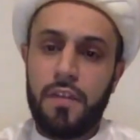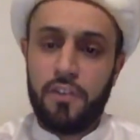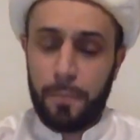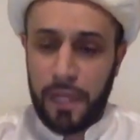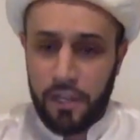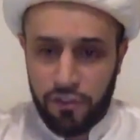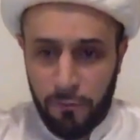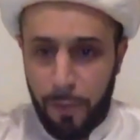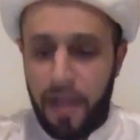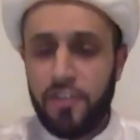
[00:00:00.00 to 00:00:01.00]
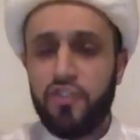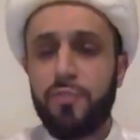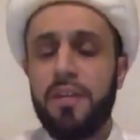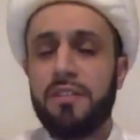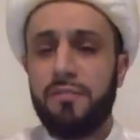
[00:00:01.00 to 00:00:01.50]
It's a place of
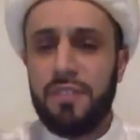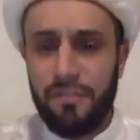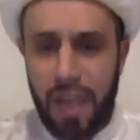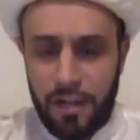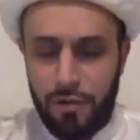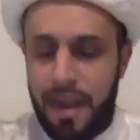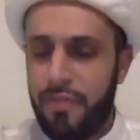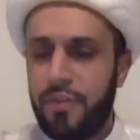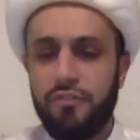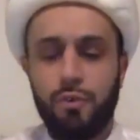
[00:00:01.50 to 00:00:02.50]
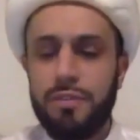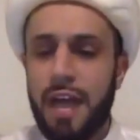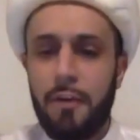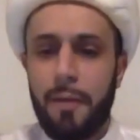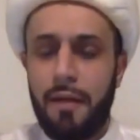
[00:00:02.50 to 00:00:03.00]
punishment, of divine wrath. There's no
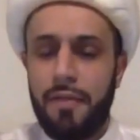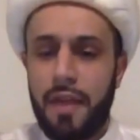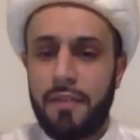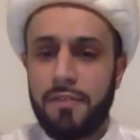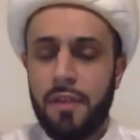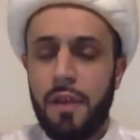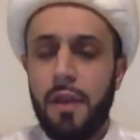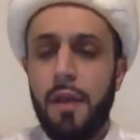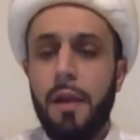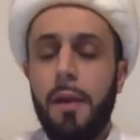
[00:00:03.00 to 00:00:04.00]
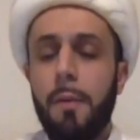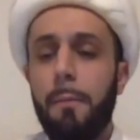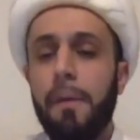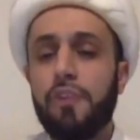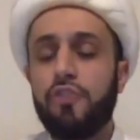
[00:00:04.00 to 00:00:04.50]
doubt about that.
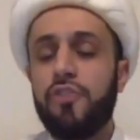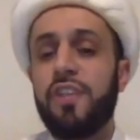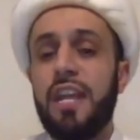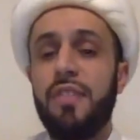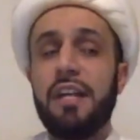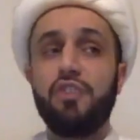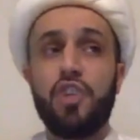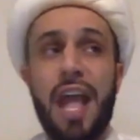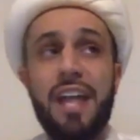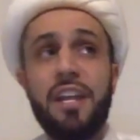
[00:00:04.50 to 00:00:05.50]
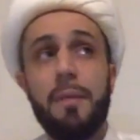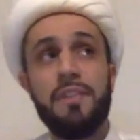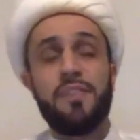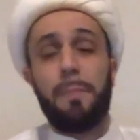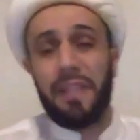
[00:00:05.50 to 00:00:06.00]
But to say that
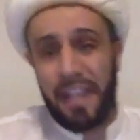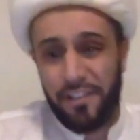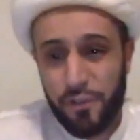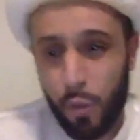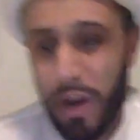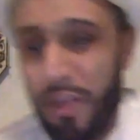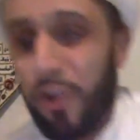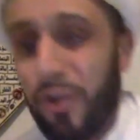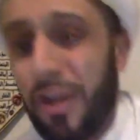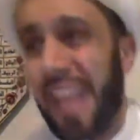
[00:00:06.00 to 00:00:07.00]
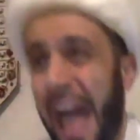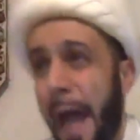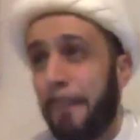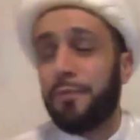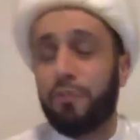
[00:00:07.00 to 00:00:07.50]
Jahannam is a place where there is
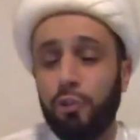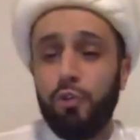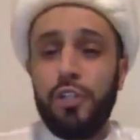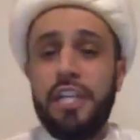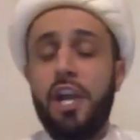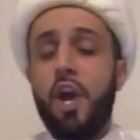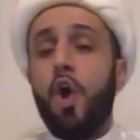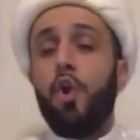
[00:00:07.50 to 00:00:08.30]
absolutely